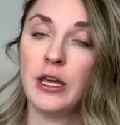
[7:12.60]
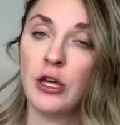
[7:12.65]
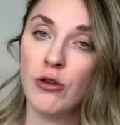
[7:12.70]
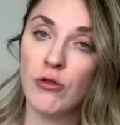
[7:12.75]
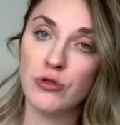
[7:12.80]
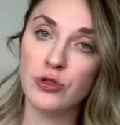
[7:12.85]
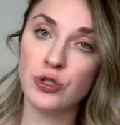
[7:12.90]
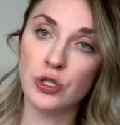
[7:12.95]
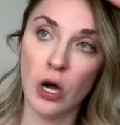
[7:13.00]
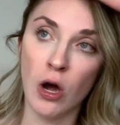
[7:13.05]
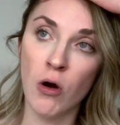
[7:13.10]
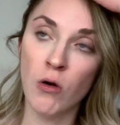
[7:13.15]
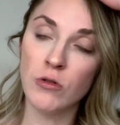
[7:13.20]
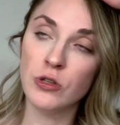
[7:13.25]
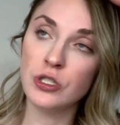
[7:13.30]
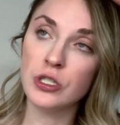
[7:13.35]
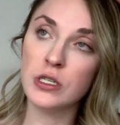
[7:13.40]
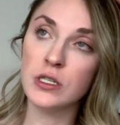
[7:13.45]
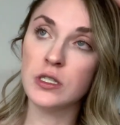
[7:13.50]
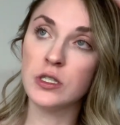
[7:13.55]
you don't
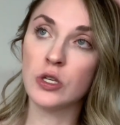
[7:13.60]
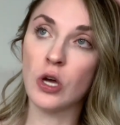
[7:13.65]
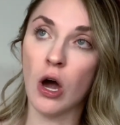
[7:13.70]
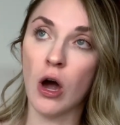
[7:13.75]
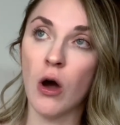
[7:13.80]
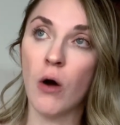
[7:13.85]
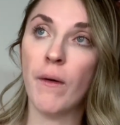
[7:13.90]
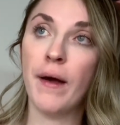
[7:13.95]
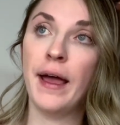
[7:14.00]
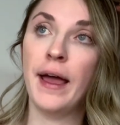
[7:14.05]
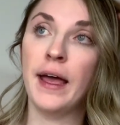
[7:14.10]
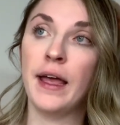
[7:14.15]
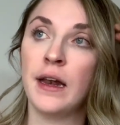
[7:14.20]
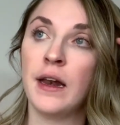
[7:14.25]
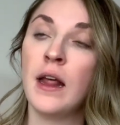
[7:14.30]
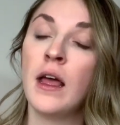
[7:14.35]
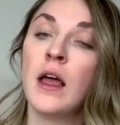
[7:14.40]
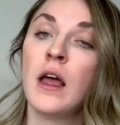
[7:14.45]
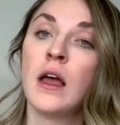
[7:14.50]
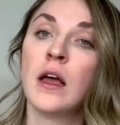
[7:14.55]
just go
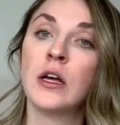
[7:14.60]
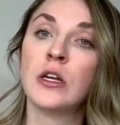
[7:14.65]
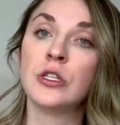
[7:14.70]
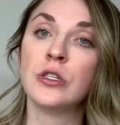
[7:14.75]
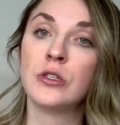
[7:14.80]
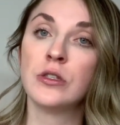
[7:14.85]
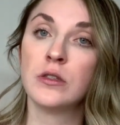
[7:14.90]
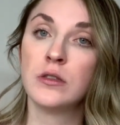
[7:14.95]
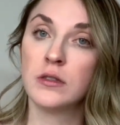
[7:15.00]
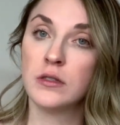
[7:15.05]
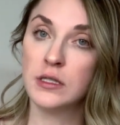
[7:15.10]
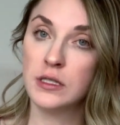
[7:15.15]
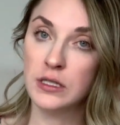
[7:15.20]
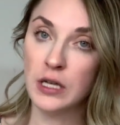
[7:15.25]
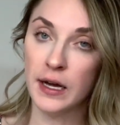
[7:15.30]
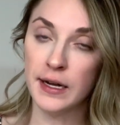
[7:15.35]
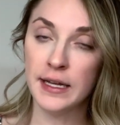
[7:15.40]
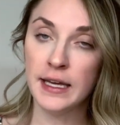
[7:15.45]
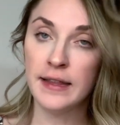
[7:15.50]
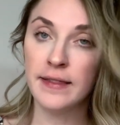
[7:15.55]
in
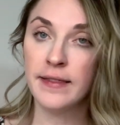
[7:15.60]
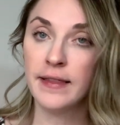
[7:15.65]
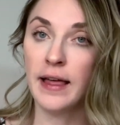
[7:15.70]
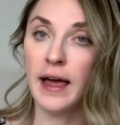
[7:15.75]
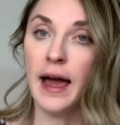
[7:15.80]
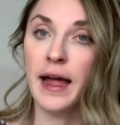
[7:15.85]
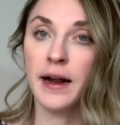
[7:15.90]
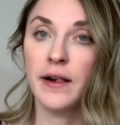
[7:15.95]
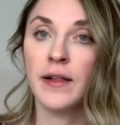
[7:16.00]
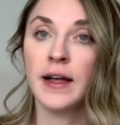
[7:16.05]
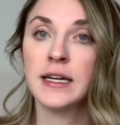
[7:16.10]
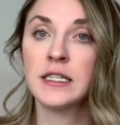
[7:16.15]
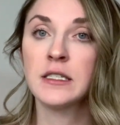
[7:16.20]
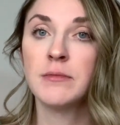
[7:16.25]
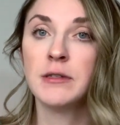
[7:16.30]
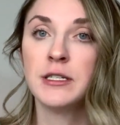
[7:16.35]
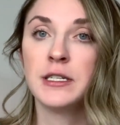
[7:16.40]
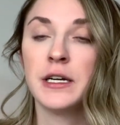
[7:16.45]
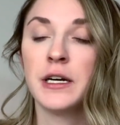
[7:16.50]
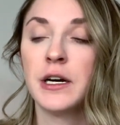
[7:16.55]
studying the NCLEX
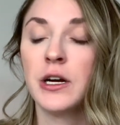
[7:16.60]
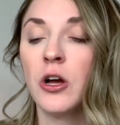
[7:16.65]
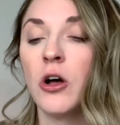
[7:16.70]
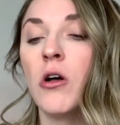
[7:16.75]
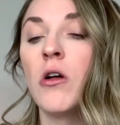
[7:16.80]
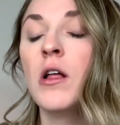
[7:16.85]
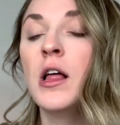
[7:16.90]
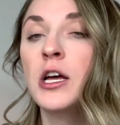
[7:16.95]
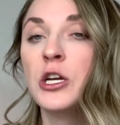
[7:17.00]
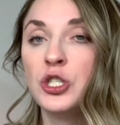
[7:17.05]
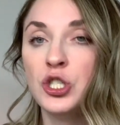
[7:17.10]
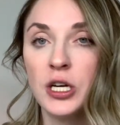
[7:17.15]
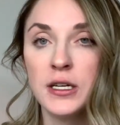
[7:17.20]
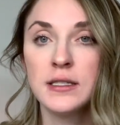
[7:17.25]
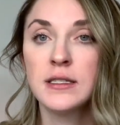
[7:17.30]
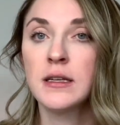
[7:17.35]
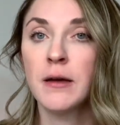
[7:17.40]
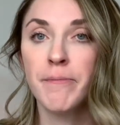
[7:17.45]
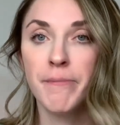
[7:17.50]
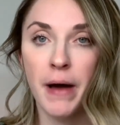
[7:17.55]
material
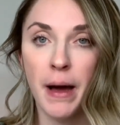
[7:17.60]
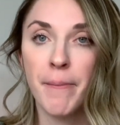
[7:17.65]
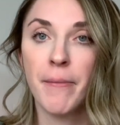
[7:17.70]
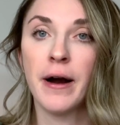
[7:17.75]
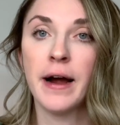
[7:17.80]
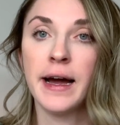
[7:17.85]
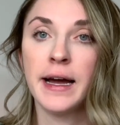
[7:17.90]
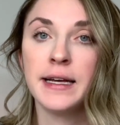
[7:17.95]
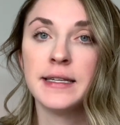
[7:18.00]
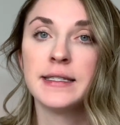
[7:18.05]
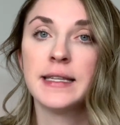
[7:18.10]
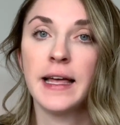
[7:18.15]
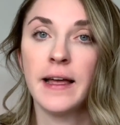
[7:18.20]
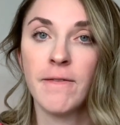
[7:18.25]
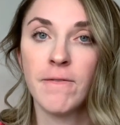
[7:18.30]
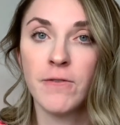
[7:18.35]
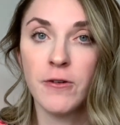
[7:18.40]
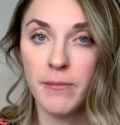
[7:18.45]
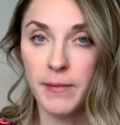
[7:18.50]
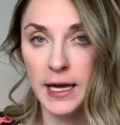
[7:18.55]
just to memorize the
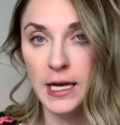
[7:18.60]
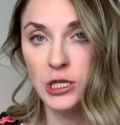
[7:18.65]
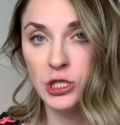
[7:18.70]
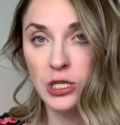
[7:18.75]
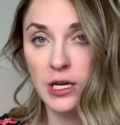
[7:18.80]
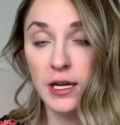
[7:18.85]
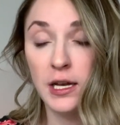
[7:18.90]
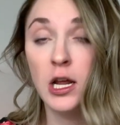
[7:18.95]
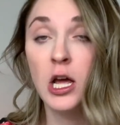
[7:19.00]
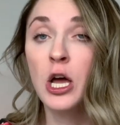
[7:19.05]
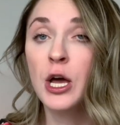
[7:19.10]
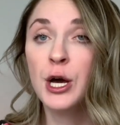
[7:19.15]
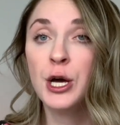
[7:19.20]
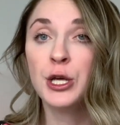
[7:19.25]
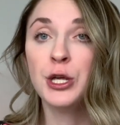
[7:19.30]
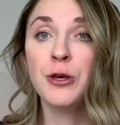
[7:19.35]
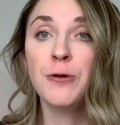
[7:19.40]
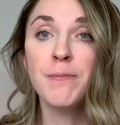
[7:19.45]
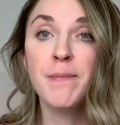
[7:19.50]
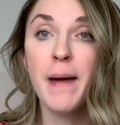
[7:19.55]
information.
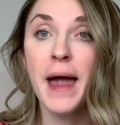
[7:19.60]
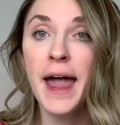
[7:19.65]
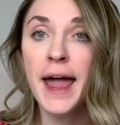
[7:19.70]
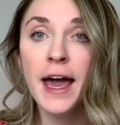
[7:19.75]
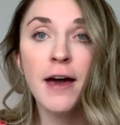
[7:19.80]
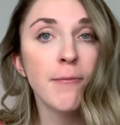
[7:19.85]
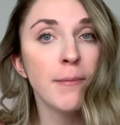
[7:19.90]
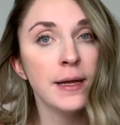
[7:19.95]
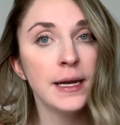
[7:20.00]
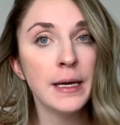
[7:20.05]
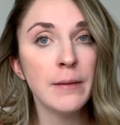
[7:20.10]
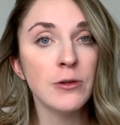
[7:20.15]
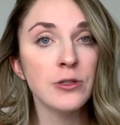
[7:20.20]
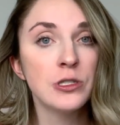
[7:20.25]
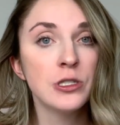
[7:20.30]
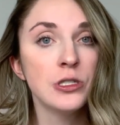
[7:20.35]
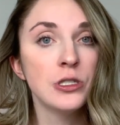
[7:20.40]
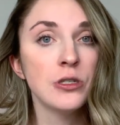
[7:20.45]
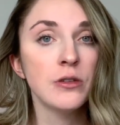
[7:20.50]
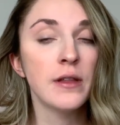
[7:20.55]
You may have been able
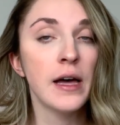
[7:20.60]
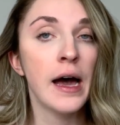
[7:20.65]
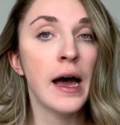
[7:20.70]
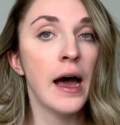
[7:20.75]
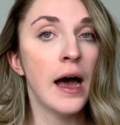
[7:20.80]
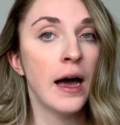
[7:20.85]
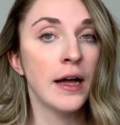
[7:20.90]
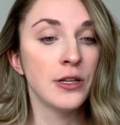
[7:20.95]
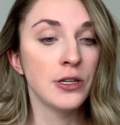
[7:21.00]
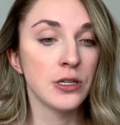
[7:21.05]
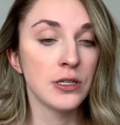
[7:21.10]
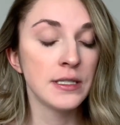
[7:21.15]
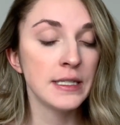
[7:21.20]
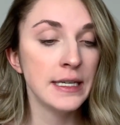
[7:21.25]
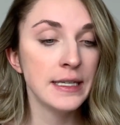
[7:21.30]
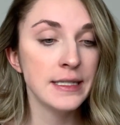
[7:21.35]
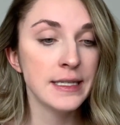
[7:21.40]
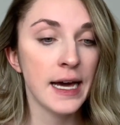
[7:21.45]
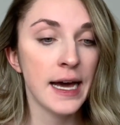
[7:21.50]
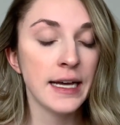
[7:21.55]
to do that on
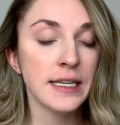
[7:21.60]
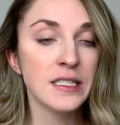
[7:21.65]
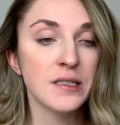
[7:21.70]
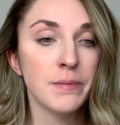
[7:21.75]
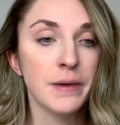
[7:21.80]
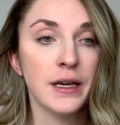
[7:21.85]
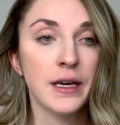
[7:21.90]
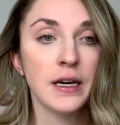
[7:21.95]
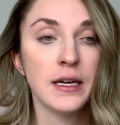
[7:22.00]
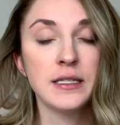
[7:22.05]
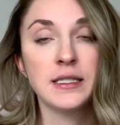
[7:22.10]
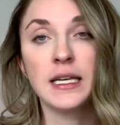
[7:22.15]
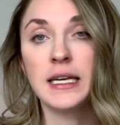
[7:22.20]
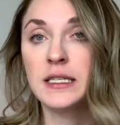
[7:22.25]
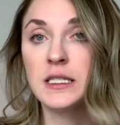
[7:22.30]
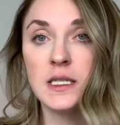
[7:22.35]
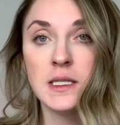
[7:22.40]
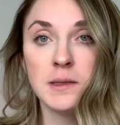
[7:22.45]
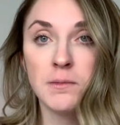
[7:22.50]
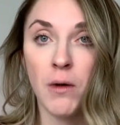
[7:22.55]
nursing tests because
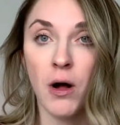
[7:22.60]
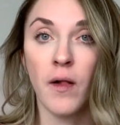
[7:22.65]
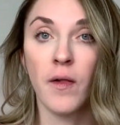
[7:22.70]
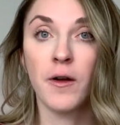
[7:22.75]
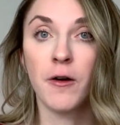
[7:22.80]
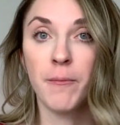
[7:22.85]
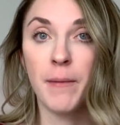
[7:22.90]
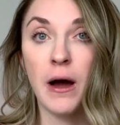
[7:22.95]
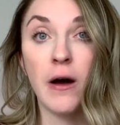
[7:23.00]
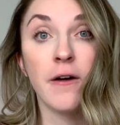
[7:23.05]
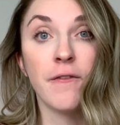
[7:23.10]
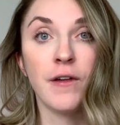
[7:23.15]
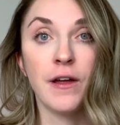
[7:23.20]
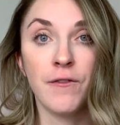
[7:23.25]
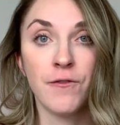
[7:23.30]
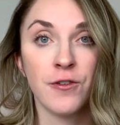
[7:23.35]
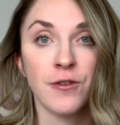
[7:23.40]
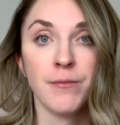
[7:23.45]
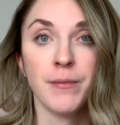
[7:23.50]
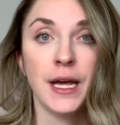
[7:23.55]
it's a smaller amount of
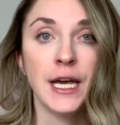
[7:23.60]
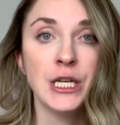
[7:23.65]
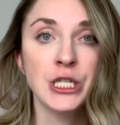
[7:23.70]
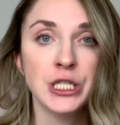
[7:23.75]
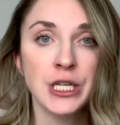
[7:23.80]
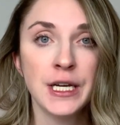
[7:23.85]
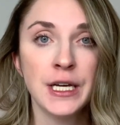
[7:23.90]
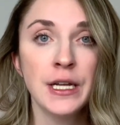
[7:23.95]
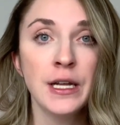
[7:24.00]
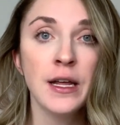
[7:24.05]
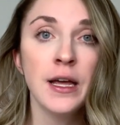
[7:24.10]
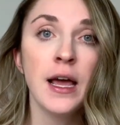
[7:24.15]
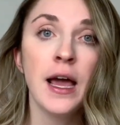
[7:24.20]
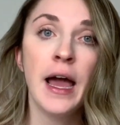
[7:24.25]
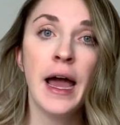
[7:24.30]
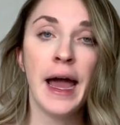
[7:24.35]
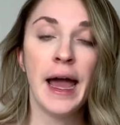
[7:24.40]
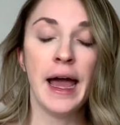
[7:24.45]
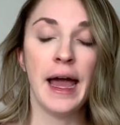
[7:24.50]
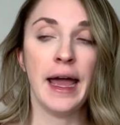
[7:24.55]
information
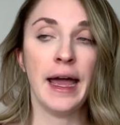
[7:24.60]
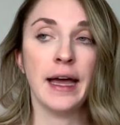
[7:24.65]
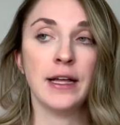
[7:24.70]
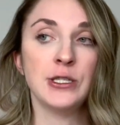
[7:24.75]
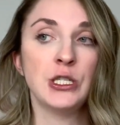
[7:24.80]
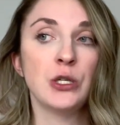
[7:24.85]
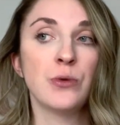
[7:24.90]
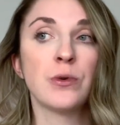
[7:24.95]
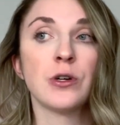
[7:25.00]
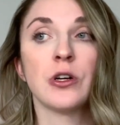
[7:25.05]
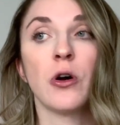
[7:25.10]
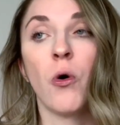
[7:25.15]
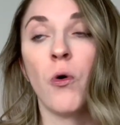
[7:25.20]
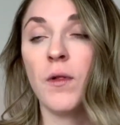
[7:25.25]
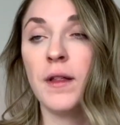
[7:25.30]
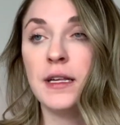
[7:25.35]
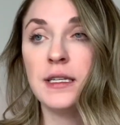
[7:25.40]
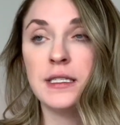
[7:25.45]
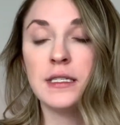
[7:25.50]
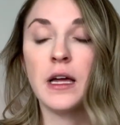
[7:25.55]
and you were
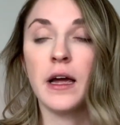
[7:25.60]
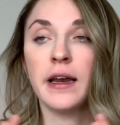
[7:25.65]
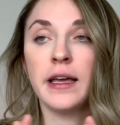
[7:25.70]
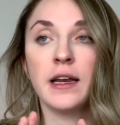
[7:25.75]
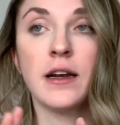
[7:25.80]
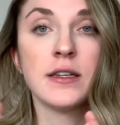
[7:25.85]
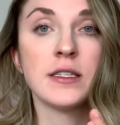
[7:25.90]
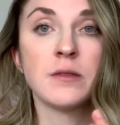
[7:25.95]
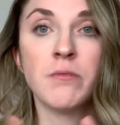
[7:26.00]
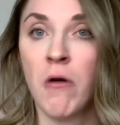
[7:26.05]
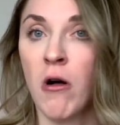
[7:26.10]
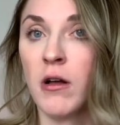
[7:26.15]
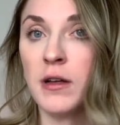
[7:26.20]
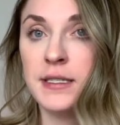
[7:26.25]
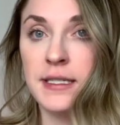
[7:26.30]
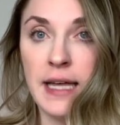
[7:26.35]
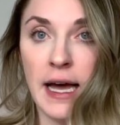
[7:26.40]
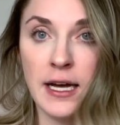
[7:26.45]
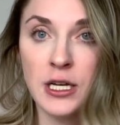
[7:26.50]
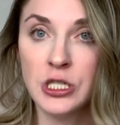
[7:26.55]
only studying a small
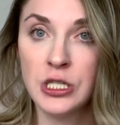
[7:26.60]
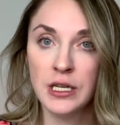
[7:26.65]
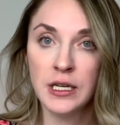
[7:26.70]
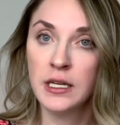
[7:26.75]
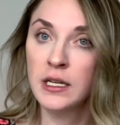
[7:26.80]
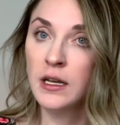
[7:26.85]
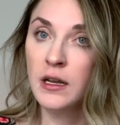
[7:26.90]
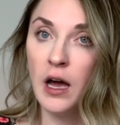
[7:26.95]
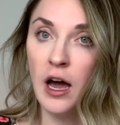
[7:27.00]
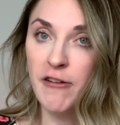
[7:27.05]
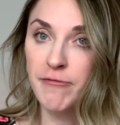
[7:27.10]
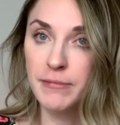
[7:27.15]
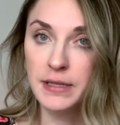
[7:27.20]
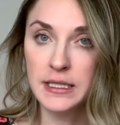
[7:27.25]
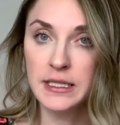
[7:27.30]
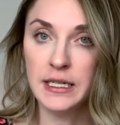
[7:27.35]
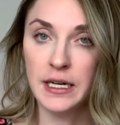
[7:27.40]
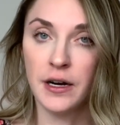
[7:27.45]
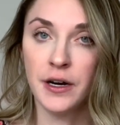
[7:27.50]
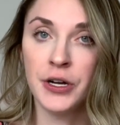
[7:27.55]
section of
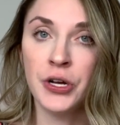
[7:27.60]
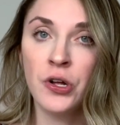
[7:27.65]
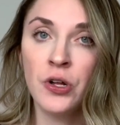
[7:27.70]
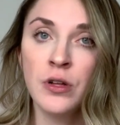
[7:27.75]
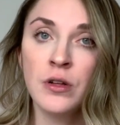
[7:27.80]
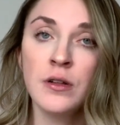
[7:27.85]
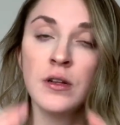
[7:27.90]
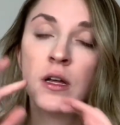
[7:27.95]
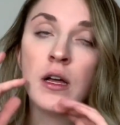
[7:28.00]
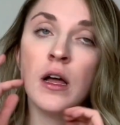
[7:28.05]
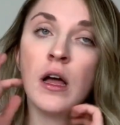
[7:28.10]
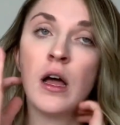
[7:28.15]
material.